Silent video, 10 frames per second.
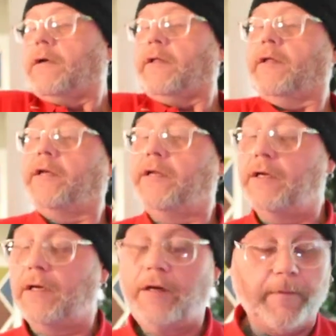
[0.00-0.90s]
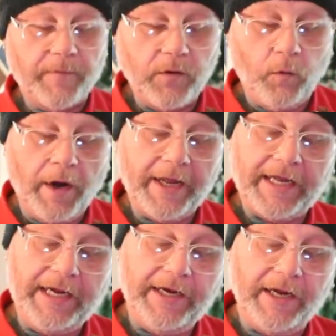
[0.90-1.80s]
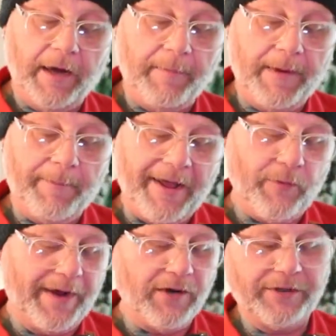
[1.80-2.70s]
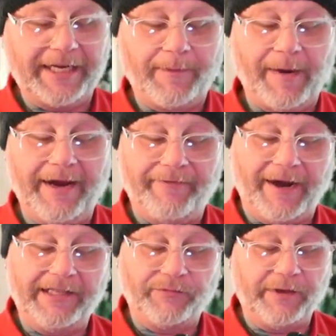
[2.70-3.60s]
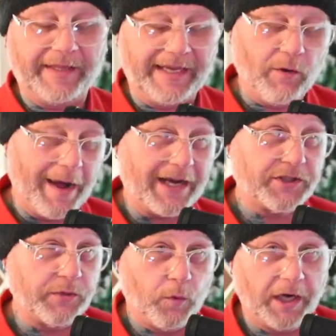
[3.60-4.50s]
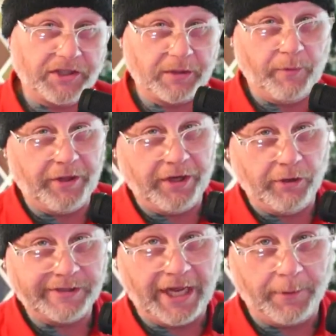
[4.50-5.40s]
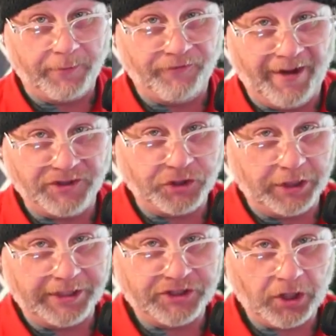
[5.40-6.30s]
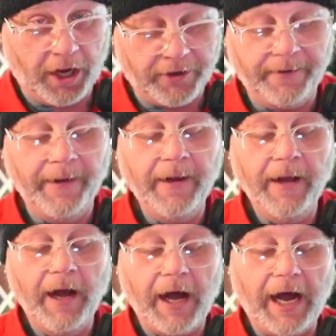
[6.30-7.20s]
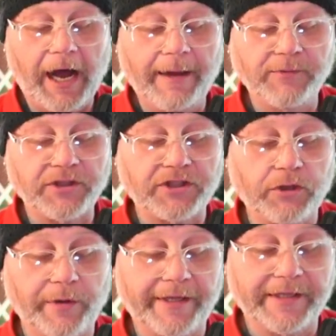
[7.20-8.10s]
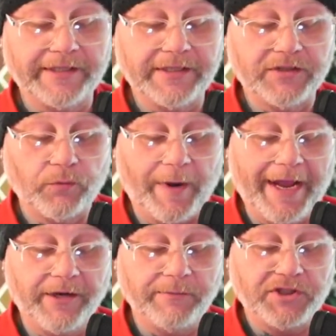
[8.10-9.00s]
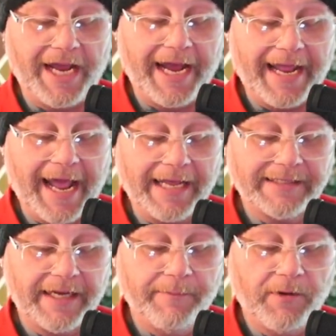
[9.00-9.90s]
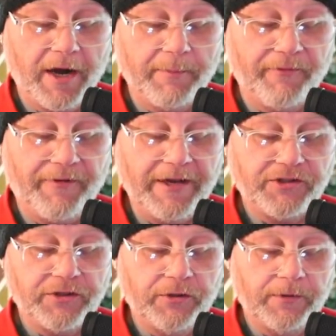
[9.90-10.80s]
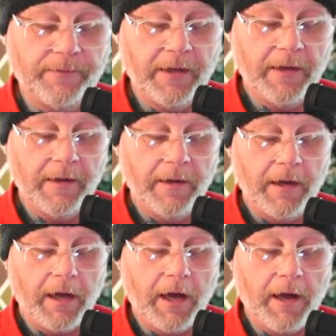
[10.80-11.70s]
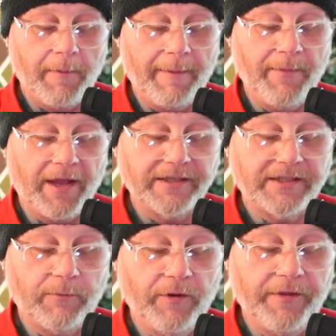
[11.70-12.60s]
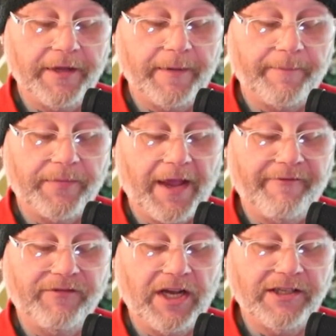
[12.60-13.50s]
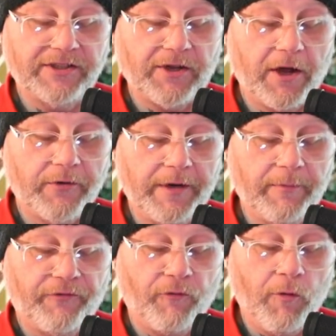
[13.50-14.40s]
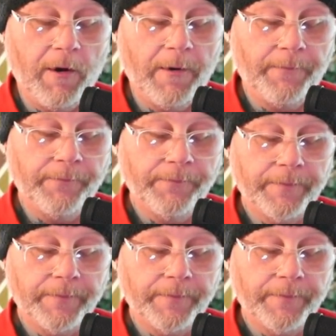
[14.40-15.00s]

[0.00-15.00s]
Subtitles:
And then you want to heat it up. And by the way, don't take my advice for anything. Go actually watch someone that knows how to professionally solder. I'm just doing this as a random jackass. I am not a professional. I'm not someone that I've done soldering before,